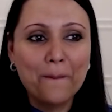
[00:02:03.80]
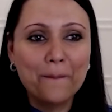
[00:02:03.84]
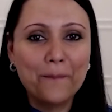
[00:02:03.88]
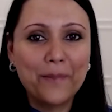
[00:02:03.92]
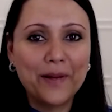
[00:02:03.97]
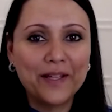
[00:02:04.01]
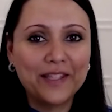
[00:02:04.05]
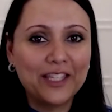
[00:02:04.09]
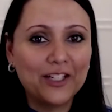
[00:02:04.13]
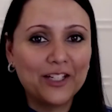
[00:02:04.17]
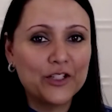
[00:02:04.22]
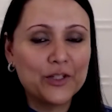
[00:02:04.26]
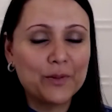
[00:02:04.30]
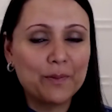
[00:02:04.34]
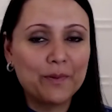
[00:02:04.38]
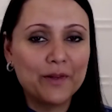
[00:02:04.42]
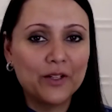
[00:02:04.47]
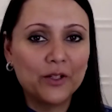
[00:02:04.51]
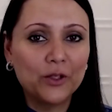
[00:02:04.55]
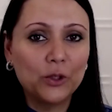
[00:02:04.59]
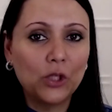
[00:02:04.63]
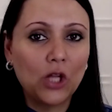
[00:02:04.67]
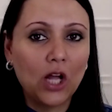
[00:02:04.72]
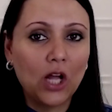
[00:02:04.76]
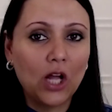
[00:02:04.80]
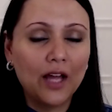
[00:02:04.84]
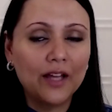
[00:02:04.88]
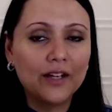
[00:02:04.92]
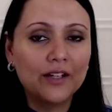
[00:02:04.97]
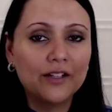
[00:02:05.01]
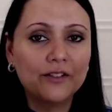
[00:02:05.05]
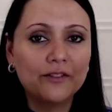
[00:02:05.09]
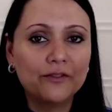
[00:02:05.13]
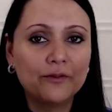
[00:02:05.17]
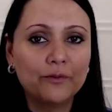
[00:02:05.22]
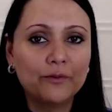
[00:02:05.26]
But there's been a lot
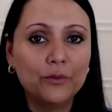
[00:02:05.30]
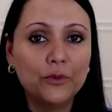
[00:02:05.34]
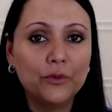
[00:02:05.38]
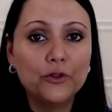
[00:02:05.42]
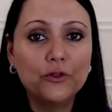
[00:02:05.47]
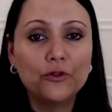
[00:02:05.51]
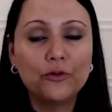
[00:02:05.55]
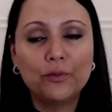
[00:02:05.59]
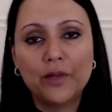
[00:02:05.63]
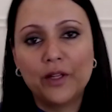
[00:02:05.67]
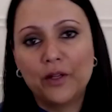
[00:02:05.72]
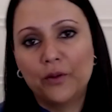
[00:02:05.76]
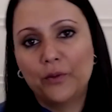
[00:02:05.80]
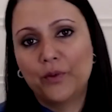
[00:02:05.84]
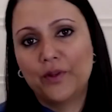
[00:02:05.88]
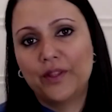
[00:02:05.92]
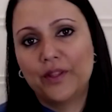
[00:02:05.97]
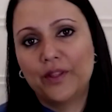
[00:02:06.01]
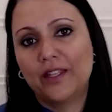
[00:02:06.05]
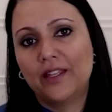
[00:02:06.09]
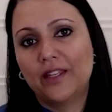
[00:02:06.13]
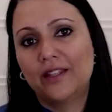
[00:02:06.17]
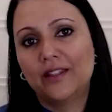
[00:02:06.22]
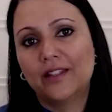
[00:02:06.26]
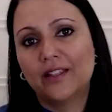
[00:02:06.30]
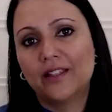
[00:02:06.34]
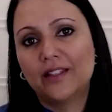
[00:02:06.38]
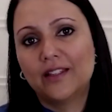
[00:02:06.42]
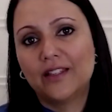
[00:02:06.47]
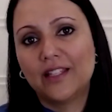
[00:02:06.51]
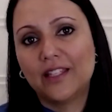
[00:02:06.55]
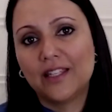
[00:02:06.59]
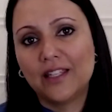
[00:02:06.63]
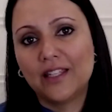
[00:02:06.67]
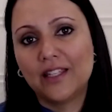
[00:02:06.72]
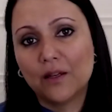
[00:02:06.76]
of movement within
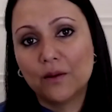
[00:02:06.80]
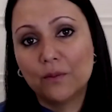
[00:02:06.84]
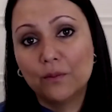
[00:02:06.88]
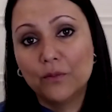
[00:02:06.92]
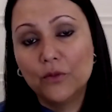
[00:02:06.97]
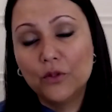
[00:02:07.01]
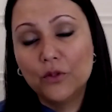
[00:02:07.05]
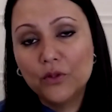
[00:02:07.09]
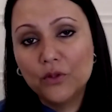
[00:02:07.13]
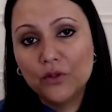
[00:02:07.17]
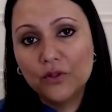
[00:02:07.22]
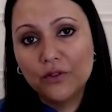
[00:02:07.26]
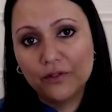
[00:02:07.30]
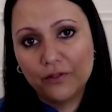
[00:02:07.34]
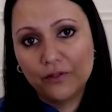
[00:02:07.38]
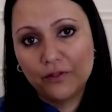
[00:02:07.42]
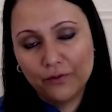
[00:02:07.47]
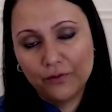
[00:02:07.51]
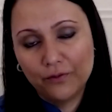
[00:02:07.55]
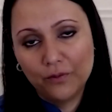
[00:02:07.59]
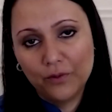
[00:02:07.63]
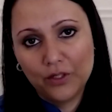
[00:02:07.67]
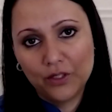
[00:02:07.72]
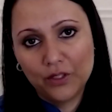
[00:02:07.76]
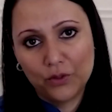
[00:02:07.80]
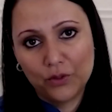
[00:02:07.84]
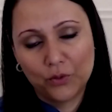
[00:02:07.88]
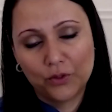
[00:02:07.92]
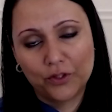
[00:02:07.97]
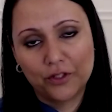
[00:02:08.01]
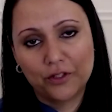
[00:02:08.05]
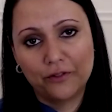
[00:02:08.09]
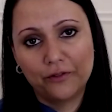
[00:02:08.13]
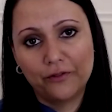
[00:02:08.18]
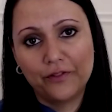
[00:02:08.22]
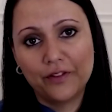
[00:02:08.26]
the mood
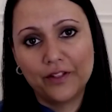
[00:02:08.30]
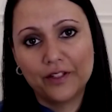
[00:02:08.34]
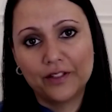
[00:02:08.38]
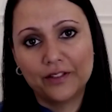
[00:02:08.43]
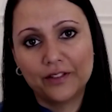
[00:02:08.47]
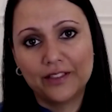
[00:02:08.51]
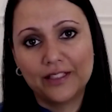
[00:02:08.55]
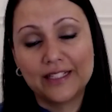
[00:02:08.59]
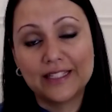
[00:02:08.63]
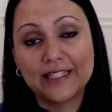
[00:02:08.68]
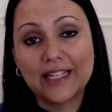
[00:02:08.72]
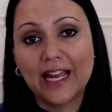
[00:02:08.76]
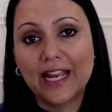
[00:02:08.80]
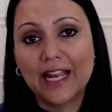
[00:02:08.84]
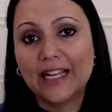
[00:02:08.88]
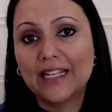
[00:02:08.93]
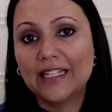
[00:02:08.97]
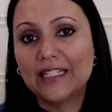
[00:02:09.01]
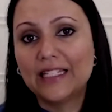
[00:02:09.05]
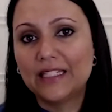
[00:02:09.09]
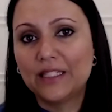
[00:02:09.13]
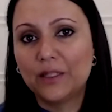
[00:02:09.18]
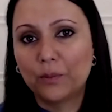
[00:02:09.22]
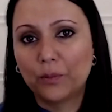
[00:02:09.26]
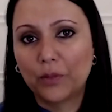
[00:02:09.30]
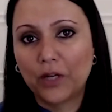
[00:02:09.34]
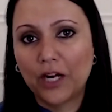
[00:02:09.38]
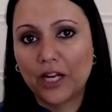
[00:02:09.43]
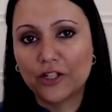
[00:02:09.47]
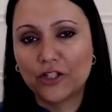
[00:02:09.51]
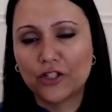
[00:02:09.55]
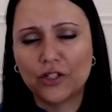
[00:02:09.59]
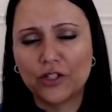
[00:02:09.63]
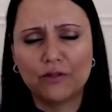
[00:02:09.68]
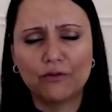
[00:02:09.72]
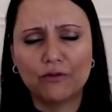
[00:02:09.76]
disorder field anxiety,
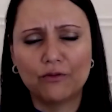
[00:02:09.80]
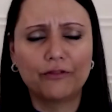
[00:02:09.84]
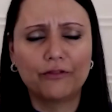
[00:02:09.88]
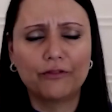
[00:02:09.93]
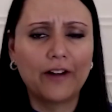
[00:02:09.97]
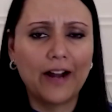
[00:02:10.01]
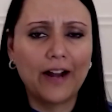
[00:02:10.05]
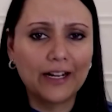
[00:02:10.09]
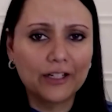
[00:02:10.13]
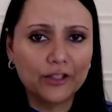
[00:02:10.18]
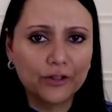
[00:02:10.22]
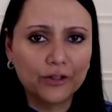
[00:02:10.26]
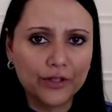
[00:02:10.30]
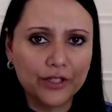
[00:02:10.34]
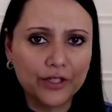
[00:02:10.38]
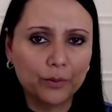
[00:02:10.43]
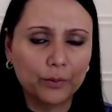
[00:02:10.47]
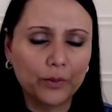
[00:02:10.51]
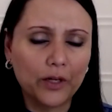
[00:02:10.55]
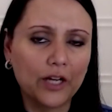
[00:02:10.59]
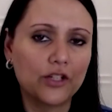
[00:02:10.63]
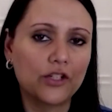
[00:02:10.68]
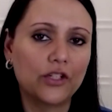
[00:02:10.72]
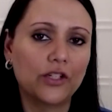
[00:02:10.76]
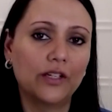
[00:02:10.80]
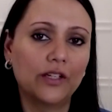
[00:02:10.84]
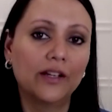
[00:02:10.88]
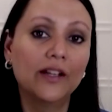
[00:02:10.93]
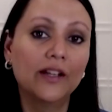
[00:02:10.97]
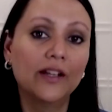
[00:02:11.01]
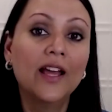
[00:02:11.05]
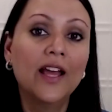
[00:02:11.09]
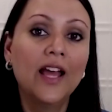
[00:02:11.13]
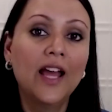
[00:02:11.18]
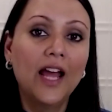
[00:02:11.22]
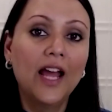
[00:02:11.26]
depression, refractory depression,
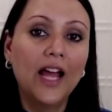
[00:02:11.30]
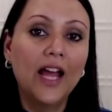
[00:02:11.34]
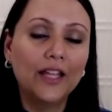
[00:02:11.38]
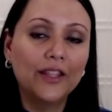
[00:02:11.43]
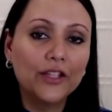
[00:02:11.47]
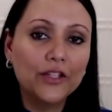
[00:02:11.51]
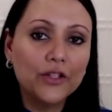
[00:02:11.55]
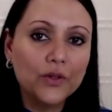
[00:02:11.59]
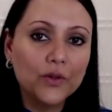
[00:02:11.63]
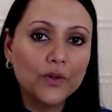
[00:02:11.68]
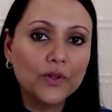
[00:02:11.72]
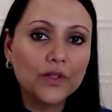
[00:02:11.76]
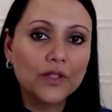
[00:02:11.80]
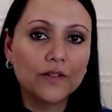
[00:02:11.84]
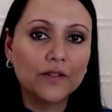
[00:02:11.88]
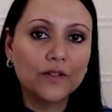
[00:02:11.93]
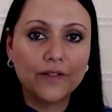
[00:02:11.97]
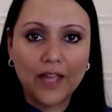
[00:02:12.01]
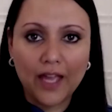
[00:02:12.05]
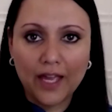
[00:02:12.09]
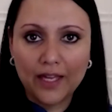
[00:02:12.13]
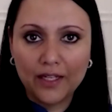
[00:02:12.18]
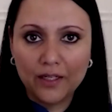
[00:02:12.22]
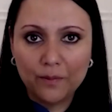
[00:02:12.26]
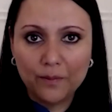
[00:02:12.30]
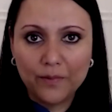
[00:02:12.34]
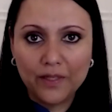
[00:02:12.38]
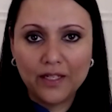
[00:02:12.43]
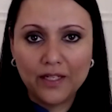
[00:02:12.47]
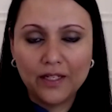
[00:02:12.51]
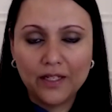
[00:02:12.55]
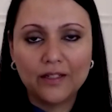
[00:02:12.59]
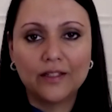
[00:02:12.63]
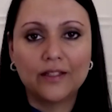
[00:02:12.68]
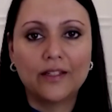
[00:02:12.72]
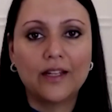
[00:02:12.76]
and the use of
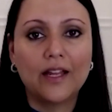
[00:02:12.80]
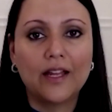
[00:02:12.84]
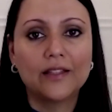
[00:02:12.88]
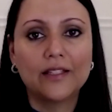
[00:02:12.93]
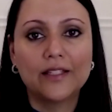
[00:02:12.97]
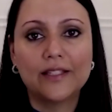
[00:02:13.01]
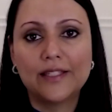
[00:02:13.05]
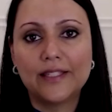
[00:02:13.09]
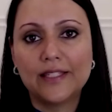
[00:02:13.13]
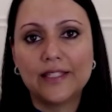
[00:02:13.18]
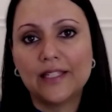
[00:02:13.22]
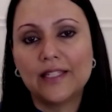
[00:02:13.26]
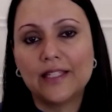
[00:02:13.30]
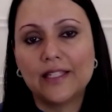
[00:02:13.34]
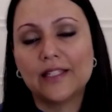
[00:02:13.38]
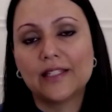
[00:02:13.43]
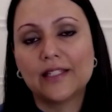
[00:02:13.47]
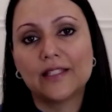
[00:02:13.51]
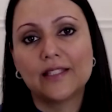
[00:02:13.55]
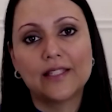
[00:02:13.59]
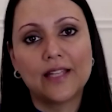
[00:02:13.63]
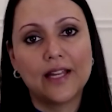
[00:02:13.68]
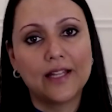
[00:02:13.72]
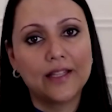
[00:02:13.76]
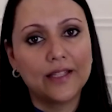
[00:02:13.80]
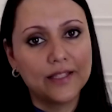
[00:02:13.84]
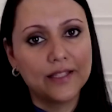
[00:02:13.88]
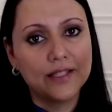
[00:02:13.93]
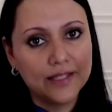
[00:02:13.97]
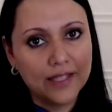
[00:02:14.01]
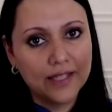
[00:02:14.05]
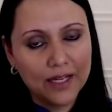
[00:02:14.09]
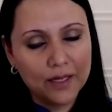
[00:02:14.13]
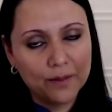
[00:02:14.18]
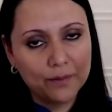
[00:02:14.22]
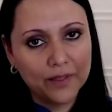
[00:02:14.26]
ketamine and LSD and
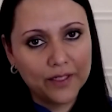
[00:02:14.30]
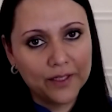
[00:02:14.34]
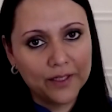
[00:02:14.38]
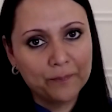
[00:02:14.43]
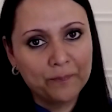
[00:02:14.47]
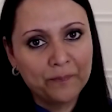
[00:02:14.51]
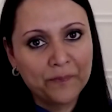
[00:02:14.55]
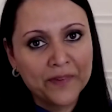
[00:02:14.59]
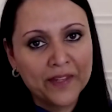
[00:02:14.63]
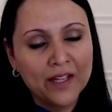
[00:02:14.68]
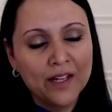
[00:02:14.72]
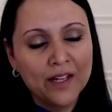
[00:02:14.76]
psilocybin.